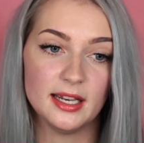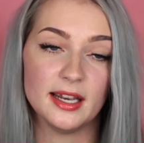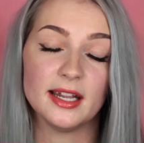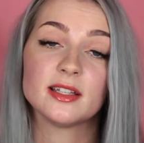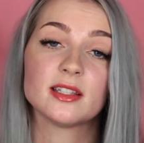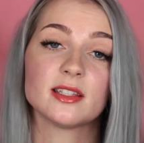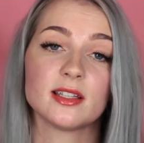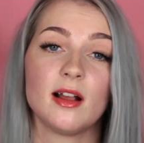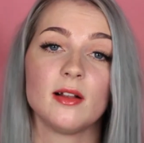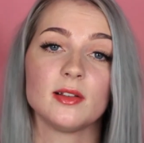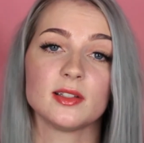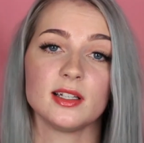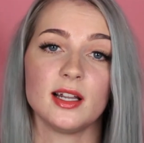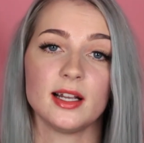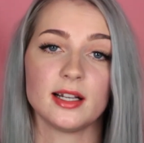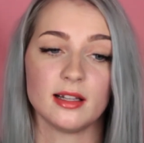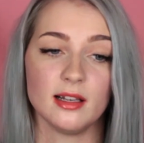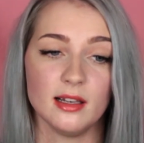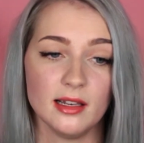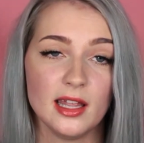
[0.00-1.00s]
That sounds
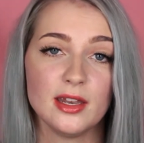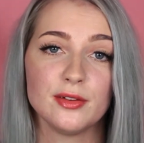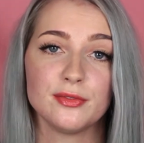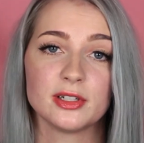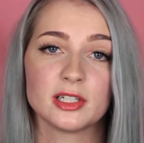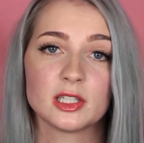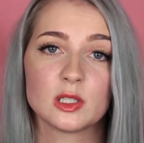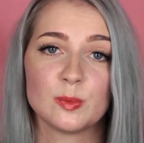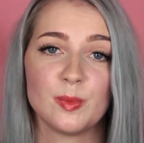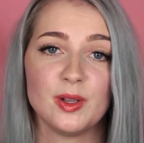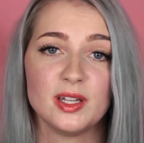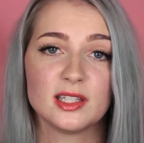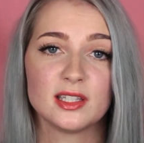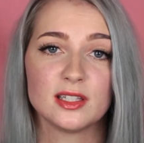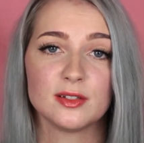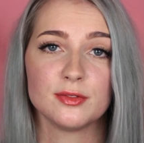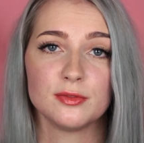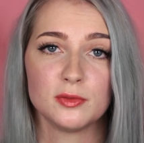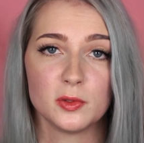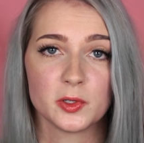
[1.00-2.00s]
like a lot of
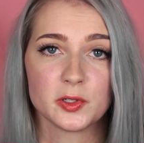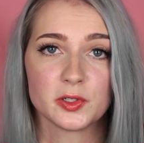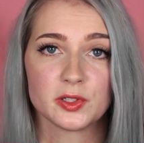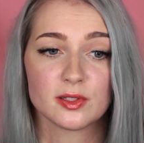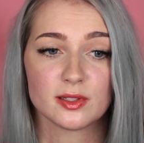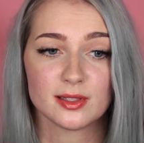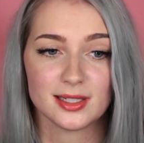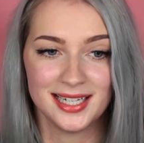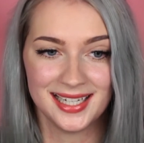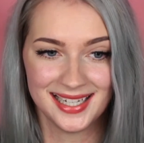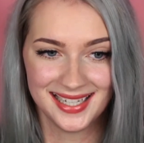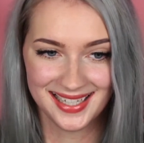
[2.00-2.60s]
expensive words.